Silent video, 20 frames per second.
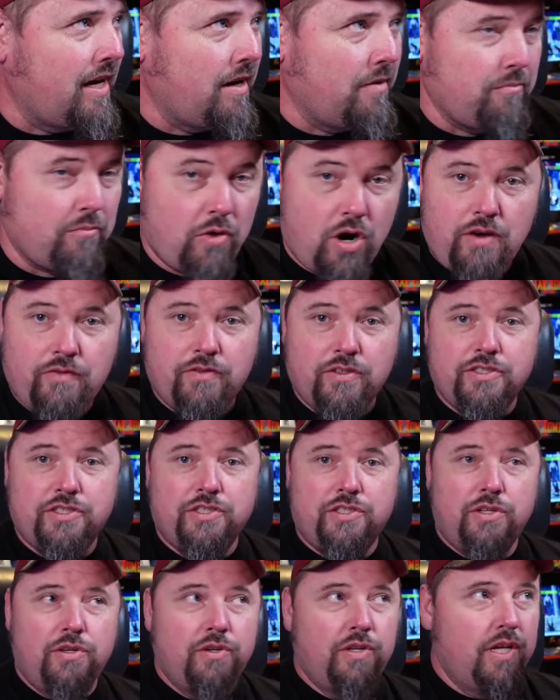uh, Marvel
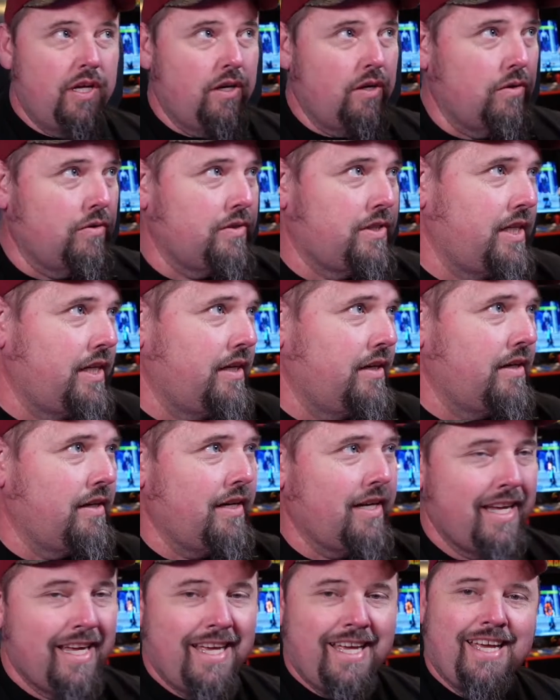Studios
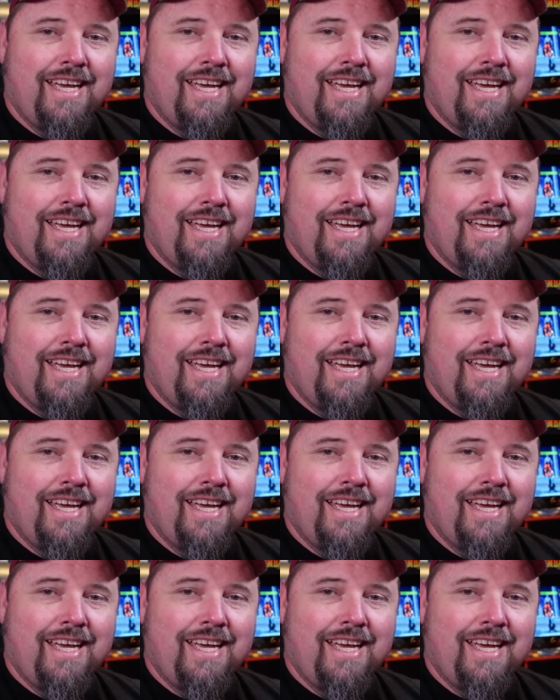here.